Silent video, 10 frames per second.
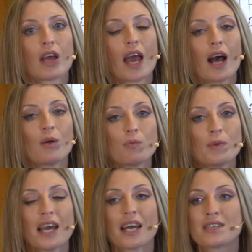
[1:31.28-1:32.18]
help
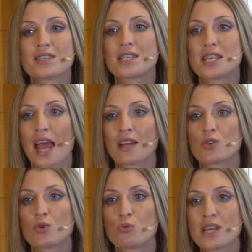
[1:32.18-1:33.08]
me
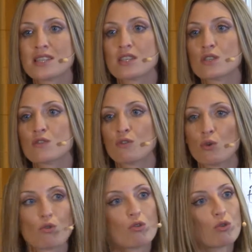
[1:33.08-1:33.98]
understand your reasons
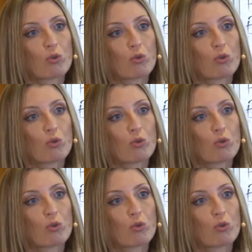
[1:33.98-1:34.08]
for